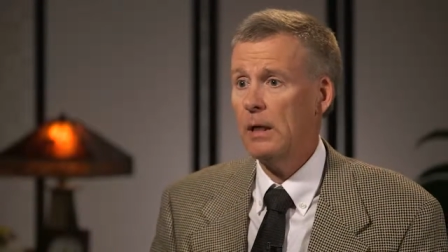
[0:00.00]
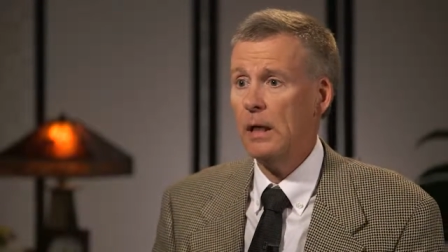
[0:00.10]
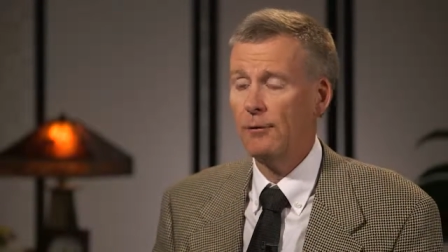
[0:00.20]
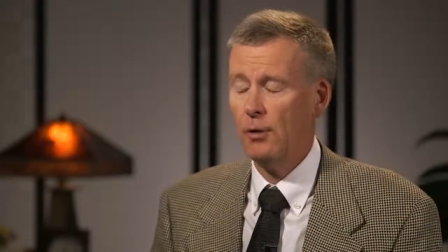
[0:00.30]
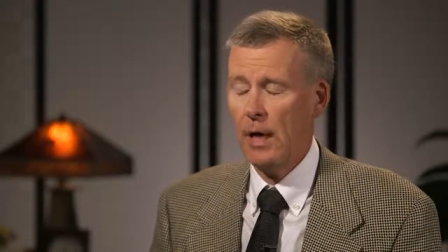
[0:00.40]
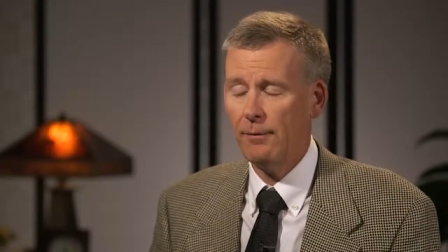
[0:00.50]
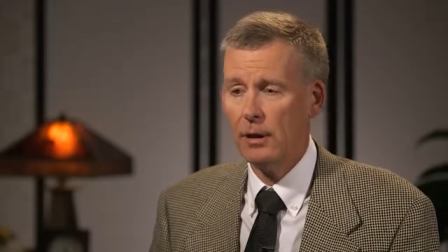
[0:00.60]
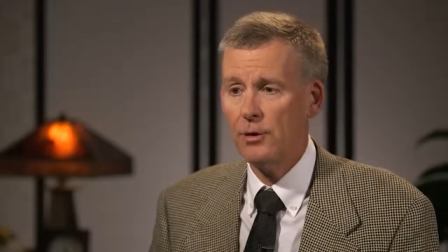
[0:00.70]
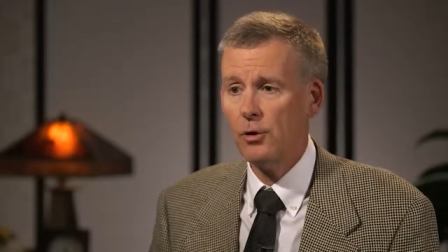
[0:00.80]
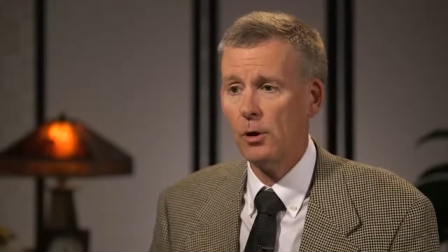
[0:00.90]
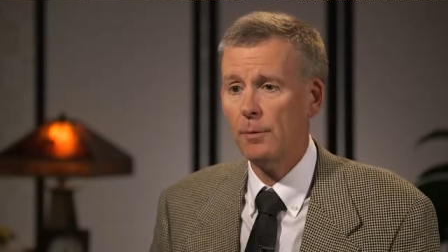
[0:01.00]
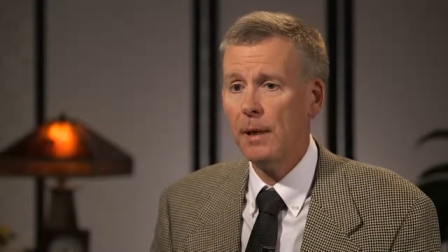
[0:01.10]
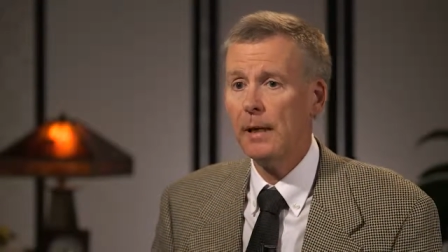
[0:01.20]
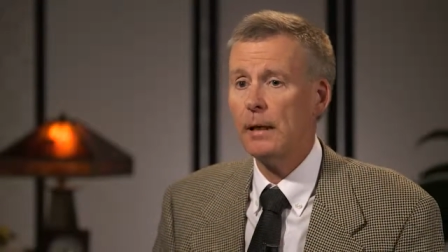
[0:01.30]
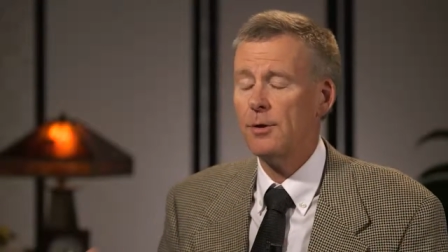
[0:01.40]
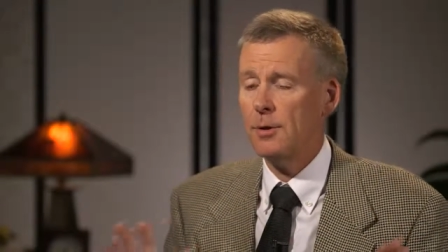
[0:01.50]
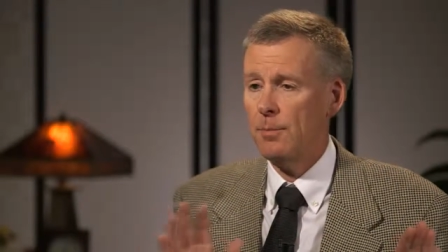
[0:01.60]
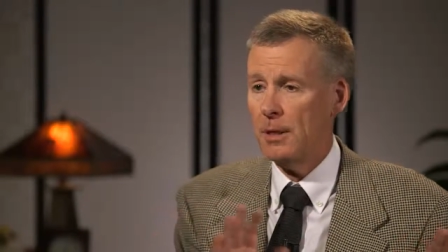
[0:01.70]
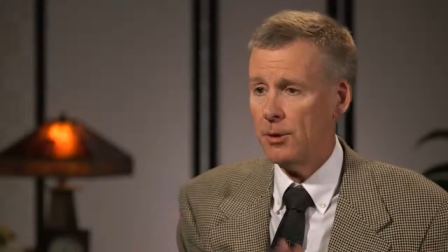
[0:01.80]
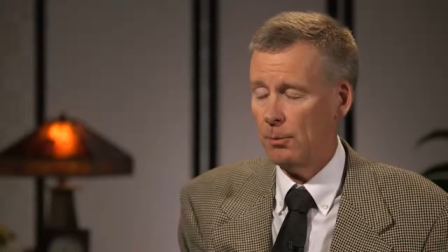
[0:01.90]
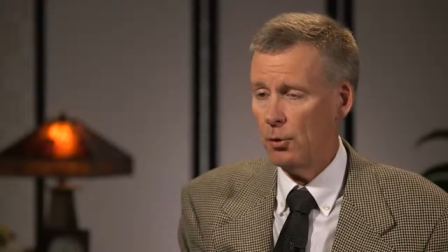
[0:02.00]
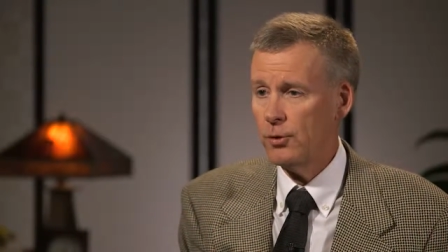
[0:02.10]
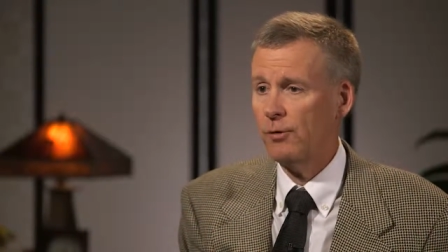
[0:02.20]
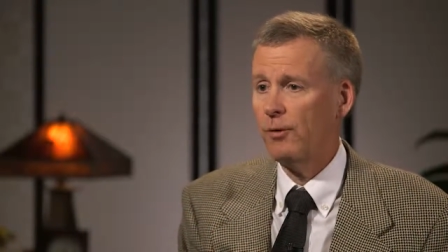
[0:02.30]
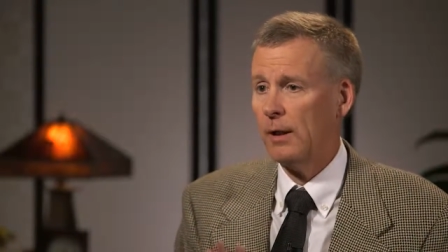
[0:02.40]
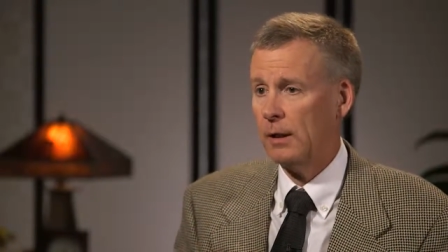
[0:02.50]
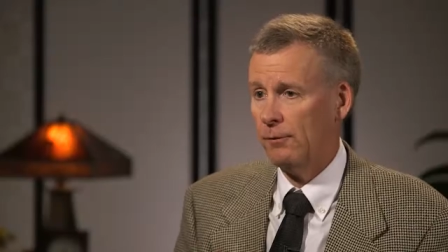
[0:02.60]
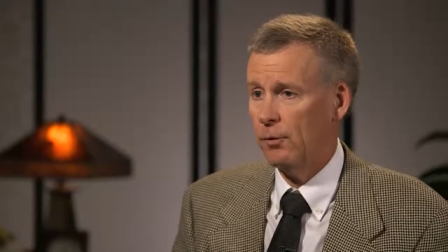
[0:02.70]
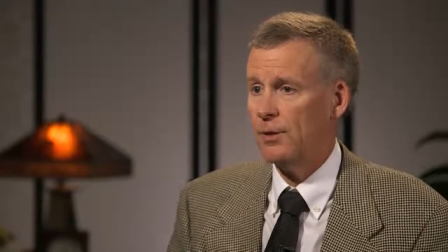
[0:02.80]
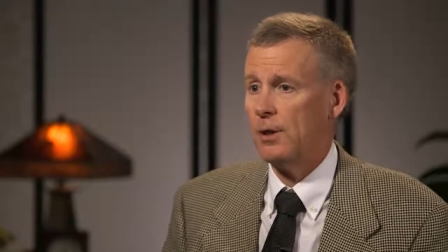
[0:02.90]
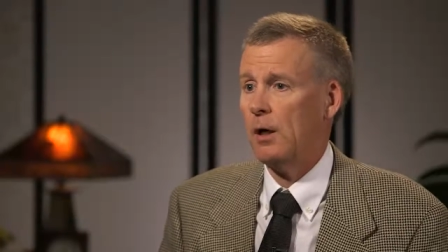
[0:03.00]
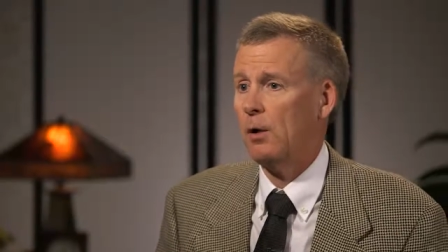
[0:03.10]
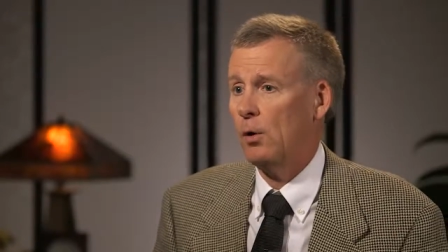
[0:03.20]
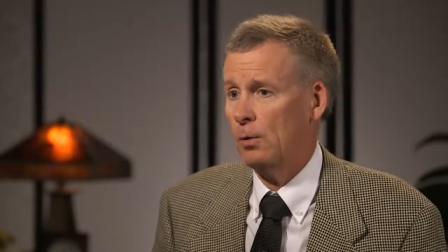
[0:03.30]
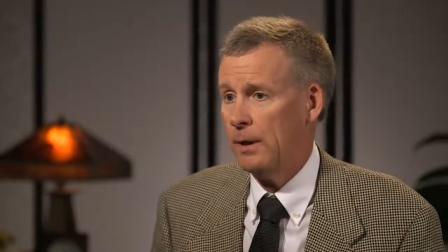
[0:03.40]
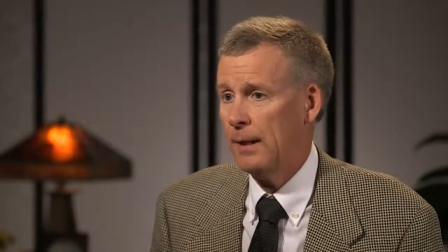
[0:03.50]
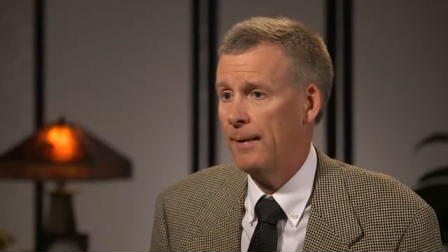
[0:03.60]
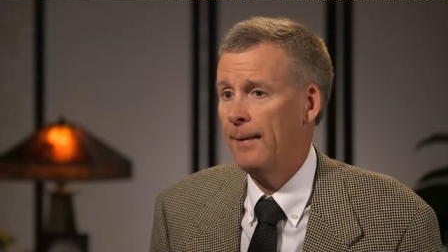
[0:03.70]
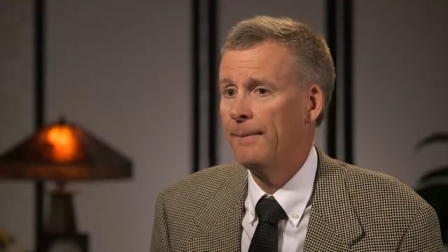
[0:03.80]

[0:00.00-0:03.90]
if you have a concern about it, because the meds are most effective when started early.